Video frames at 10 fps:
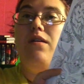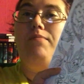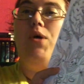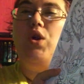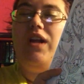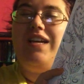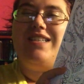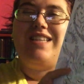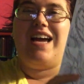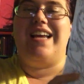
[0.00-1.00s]

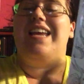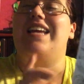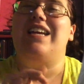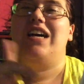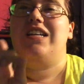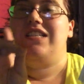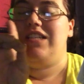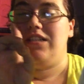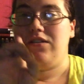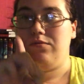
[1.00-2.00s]
Boles, I cannot
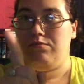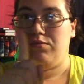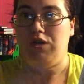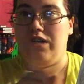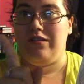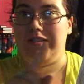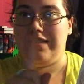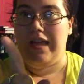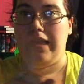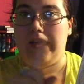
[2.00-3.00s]
pronounce
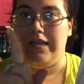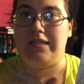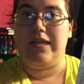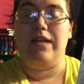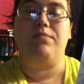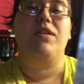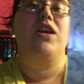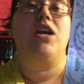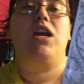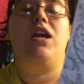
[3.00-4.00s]
that last name.
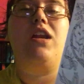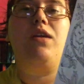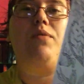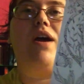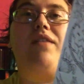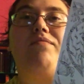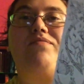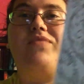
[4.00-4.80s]
Anyway,